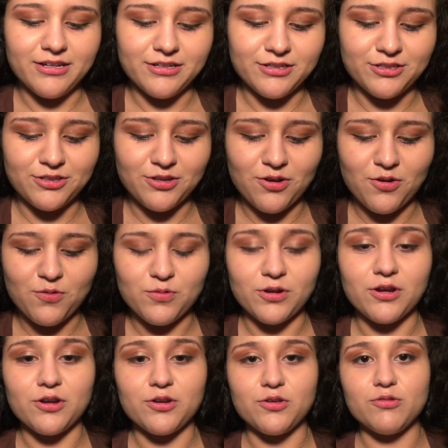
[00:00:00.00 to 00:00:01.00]
So we're
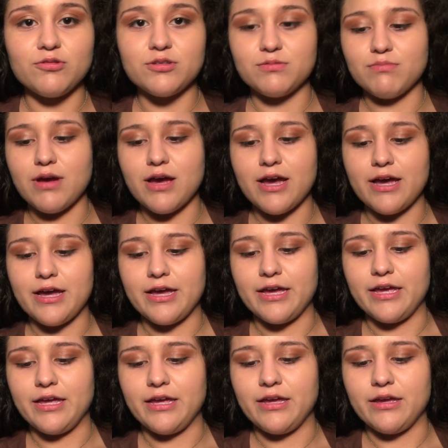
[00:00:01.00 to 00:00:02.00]
gonna use
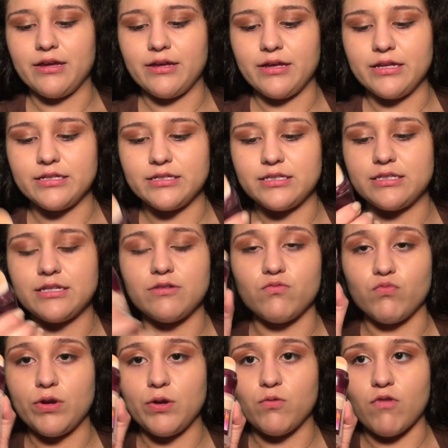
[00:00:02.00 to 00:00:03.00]
my
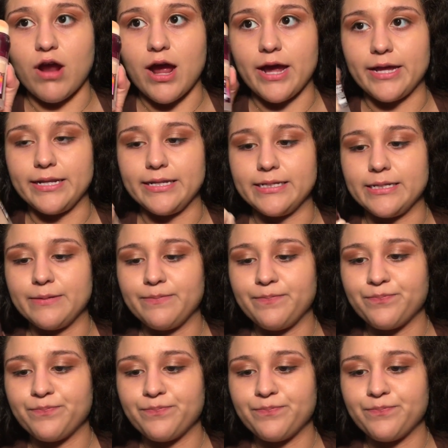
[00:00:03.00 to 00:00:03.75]
Instant Rewind